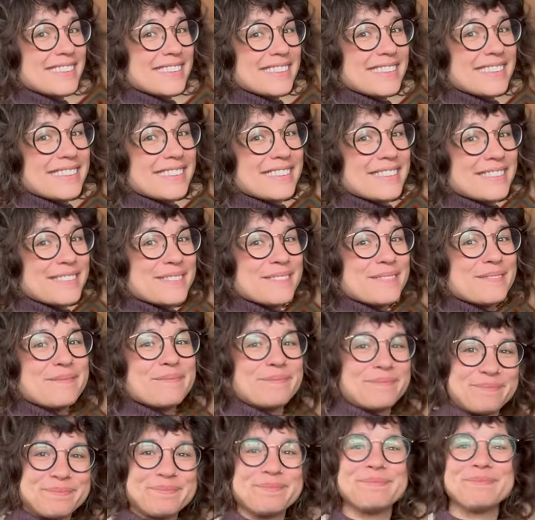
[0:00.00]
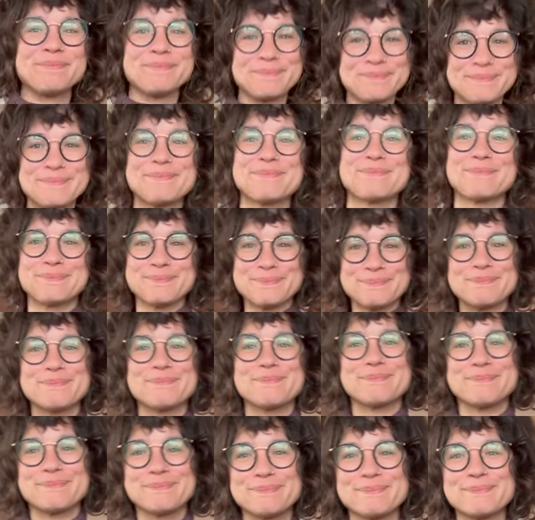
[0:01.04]

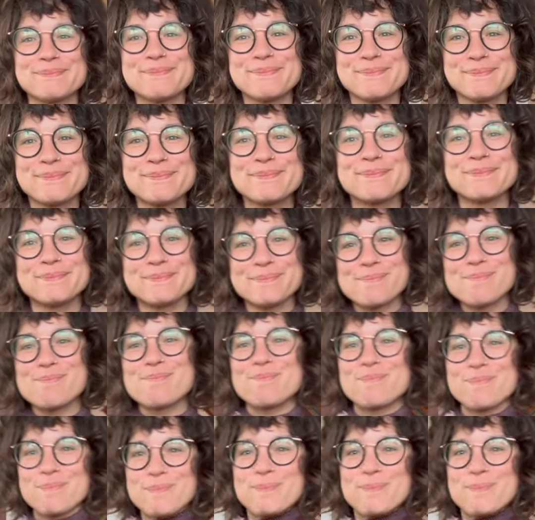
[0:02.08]
(no one is talking)